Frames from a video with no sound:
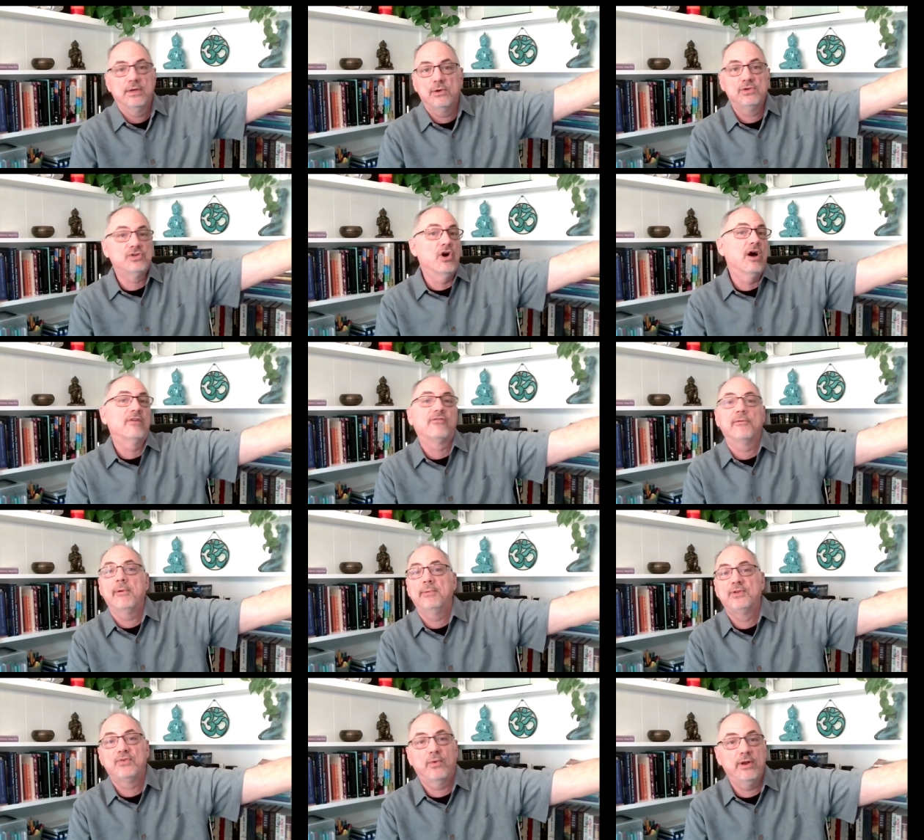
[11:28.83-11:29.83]
It was gone for
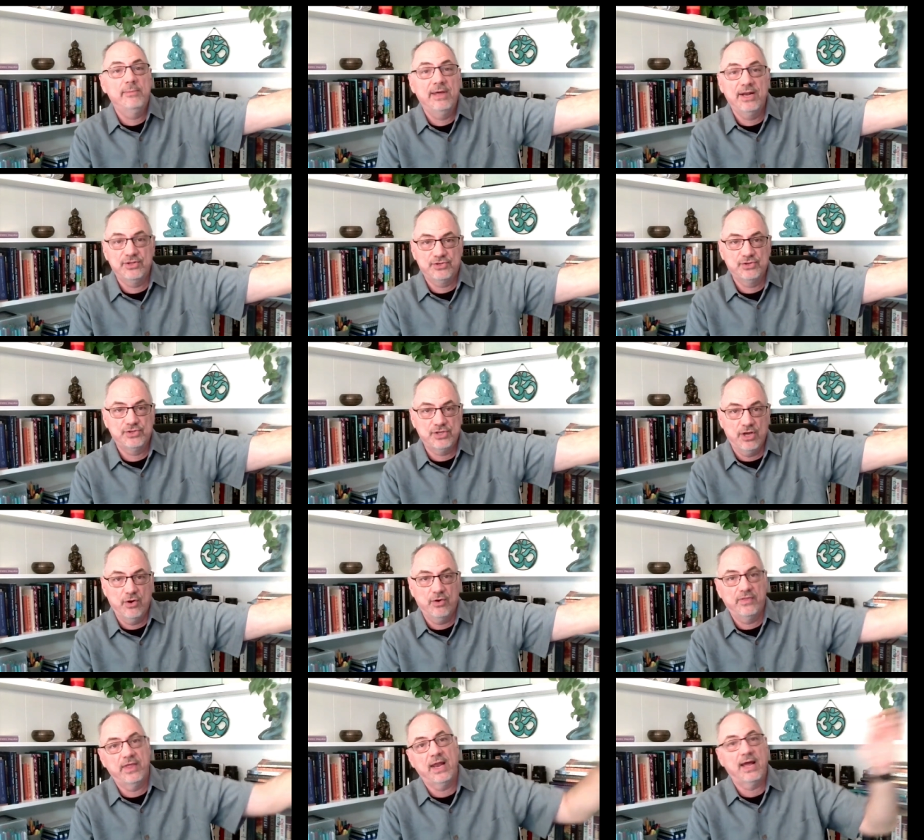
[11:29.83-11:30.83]
maybe 20 minutes or
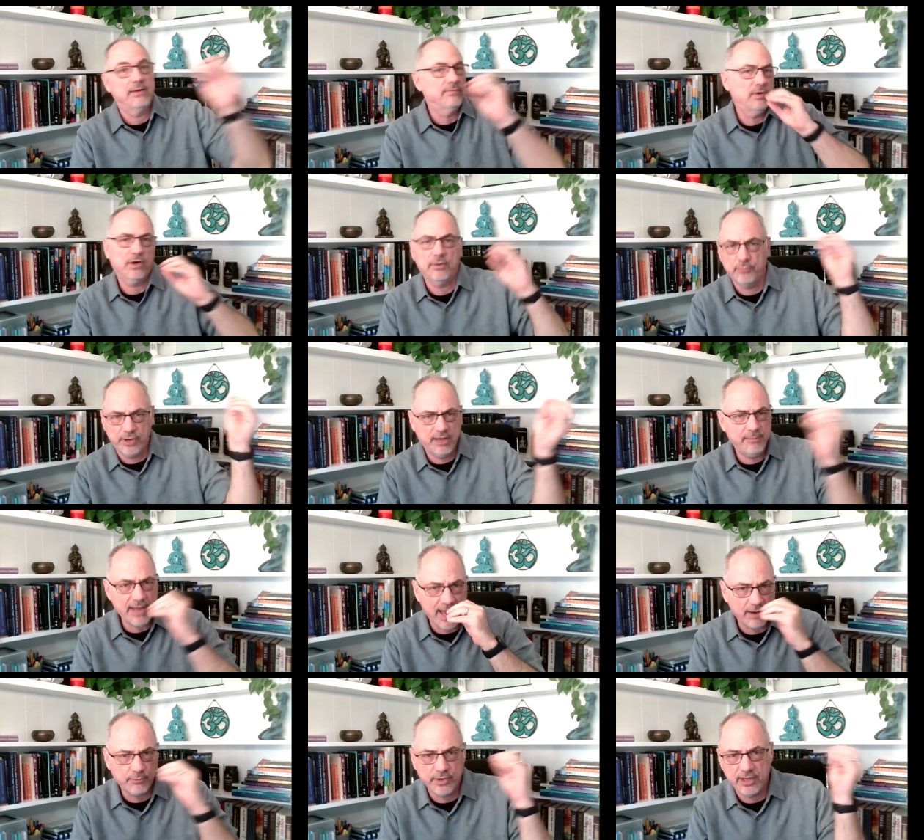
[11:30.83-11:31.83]
so, and then I, uh, bring it
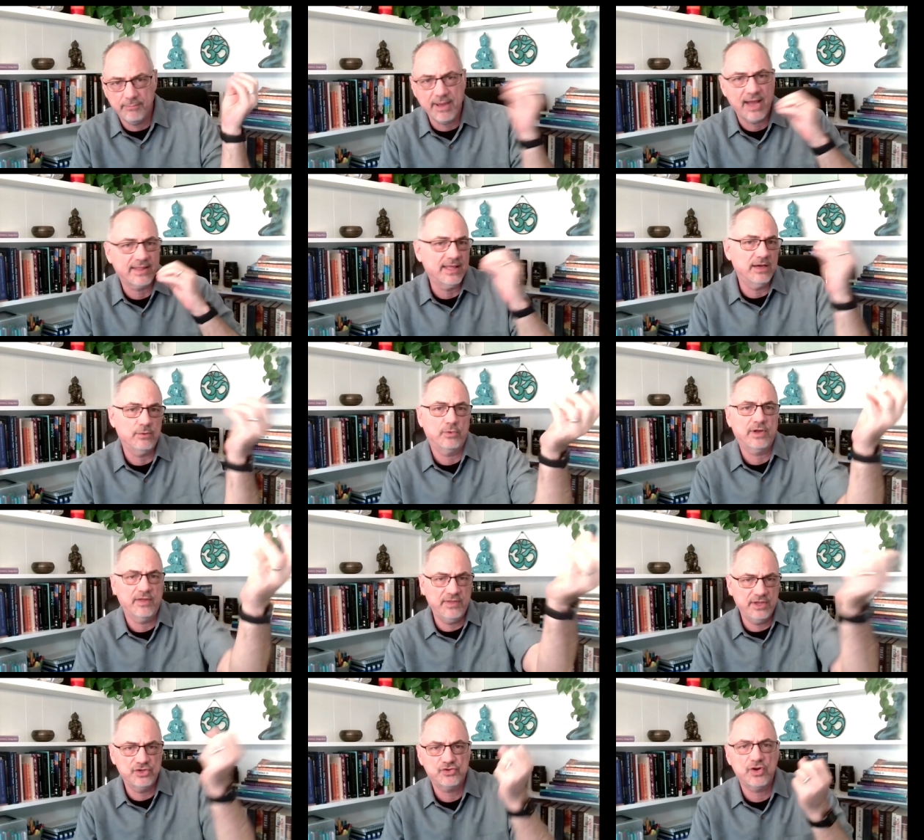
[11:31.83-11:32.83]
back, bring it back. That will
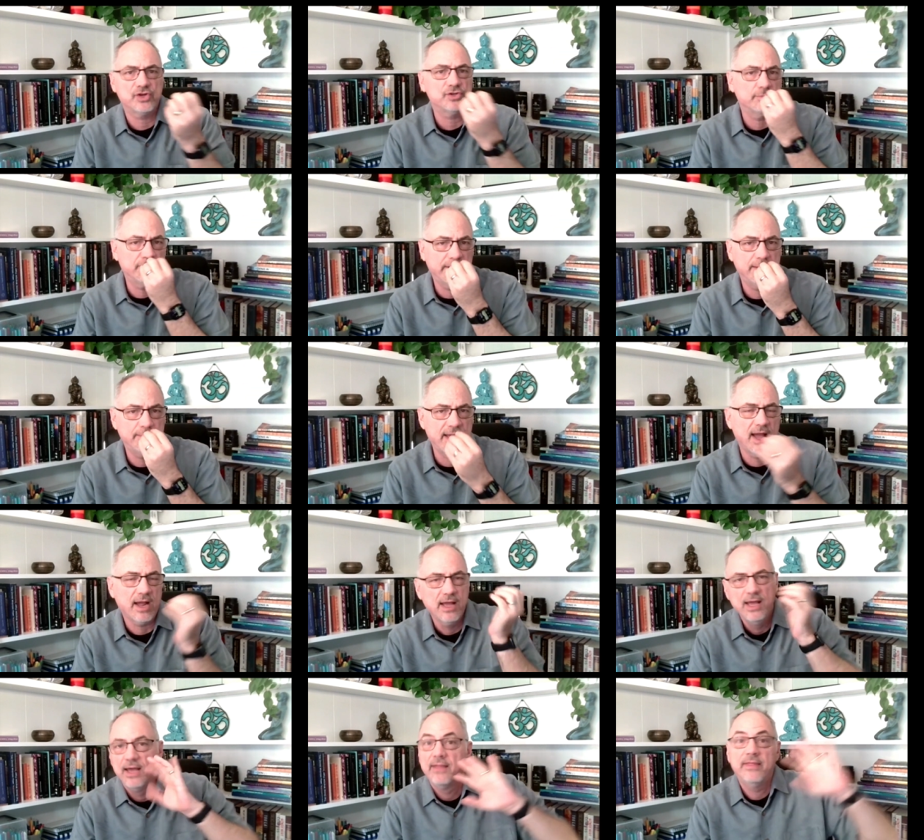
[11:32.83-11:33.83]
get the instruction, bring it
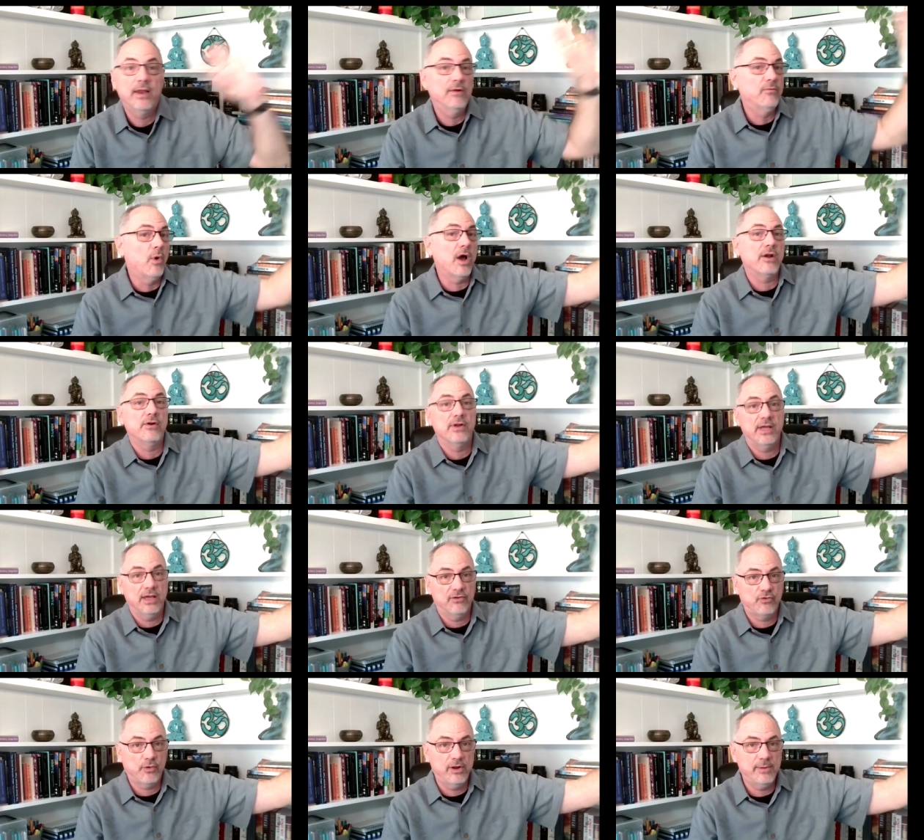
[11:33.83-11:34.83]
back. Then it wandered
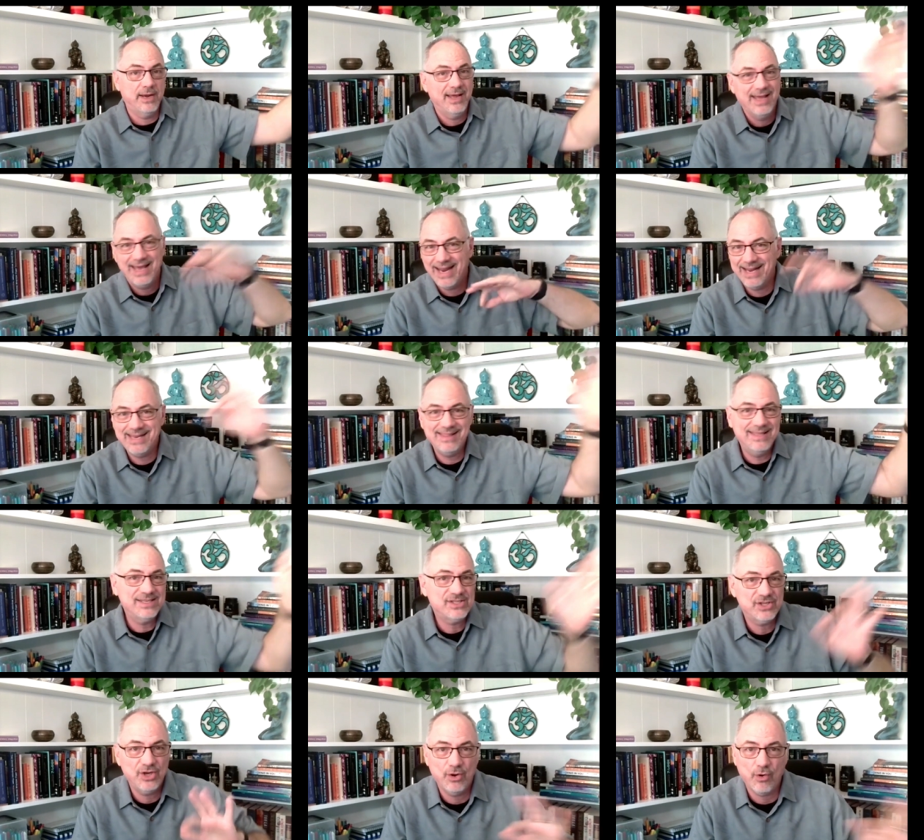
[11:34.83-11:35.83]
again, 20 minutes, and I did
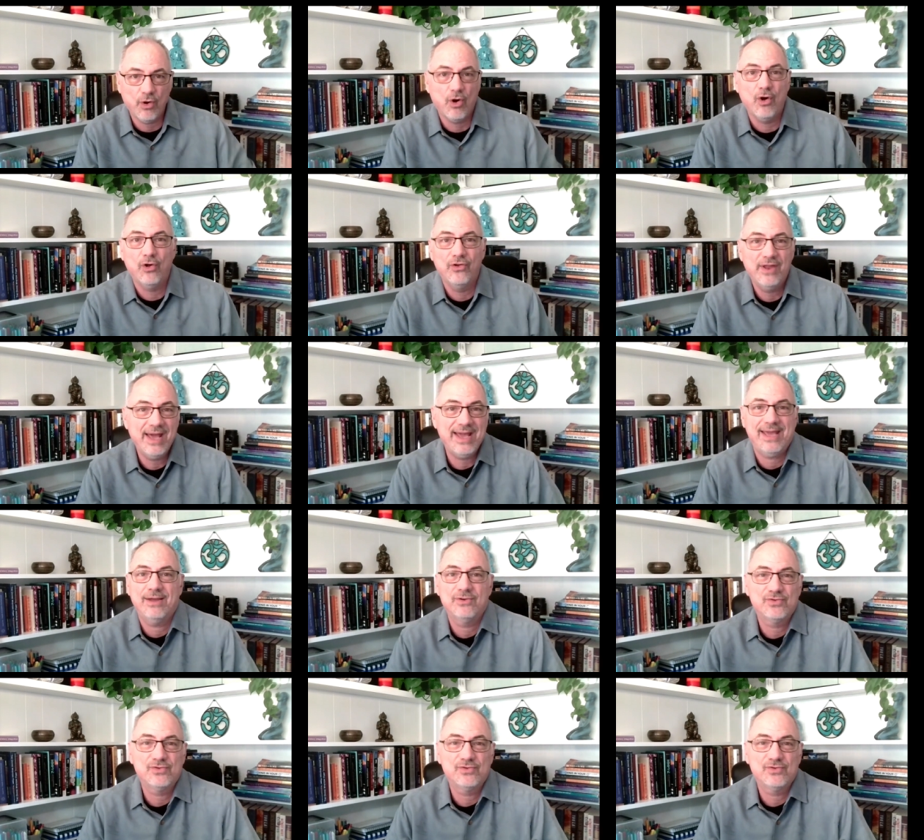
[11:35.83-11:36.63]
this, you know, all day.